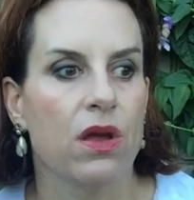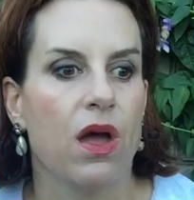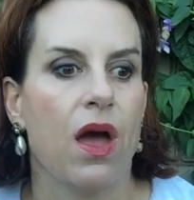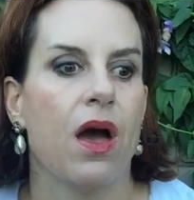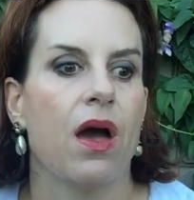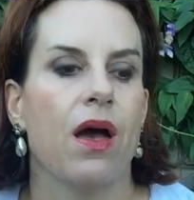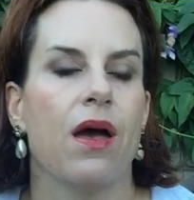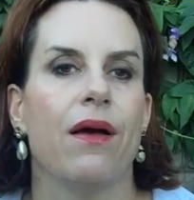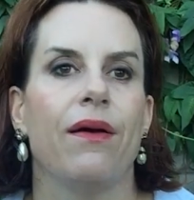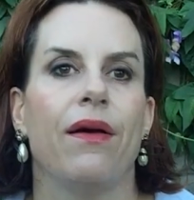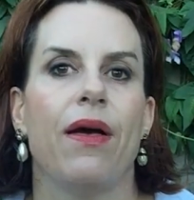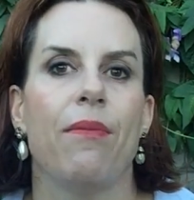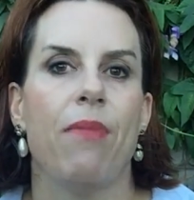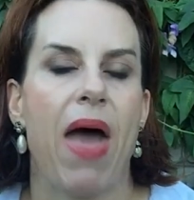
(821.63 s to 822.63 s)
And
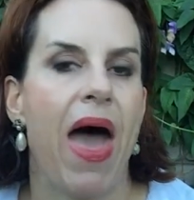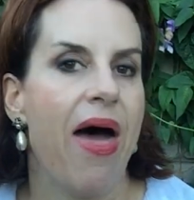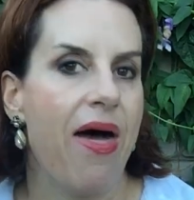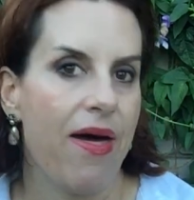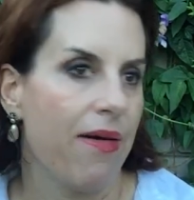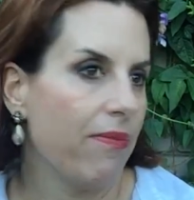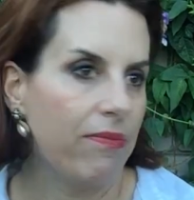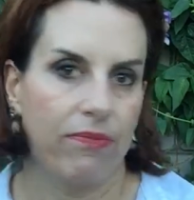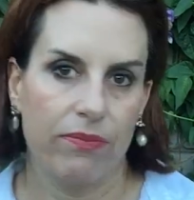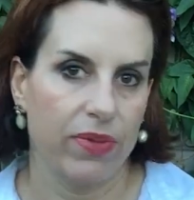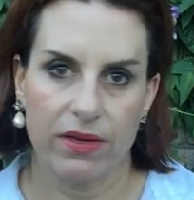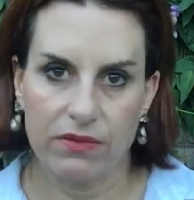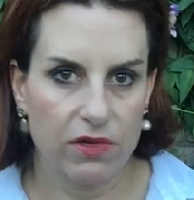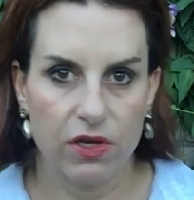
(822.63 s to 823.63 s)

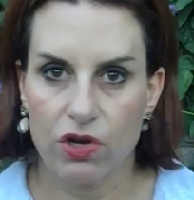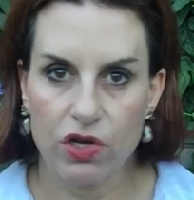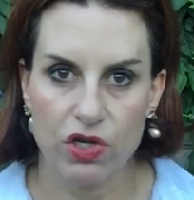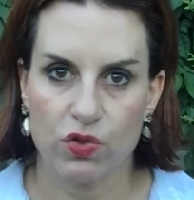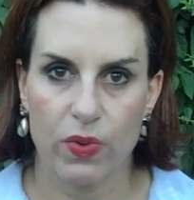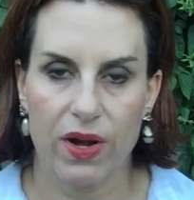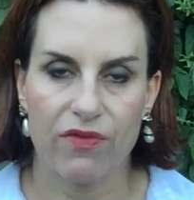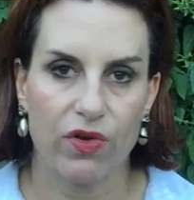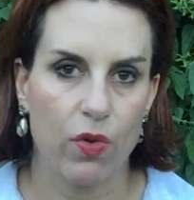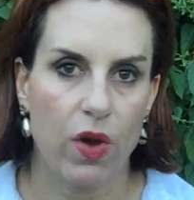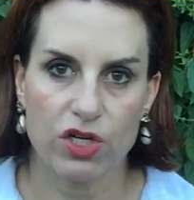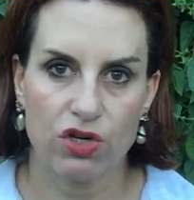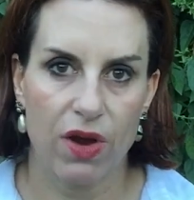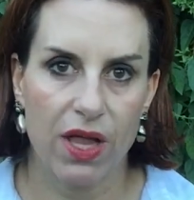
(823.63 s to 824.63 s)
you can use whatever you
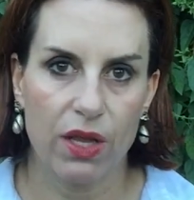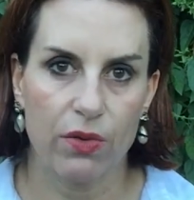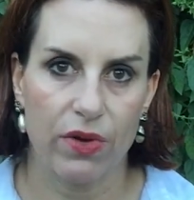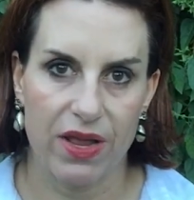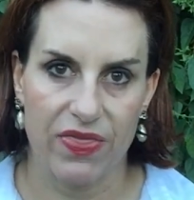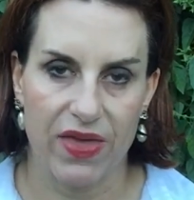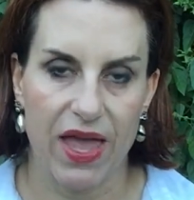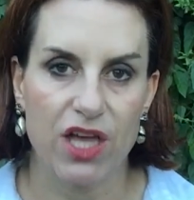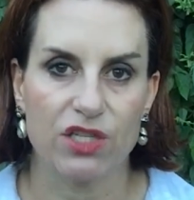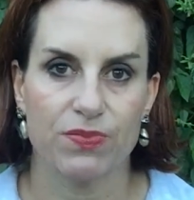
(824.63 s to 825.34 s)
want, Trello or anything else.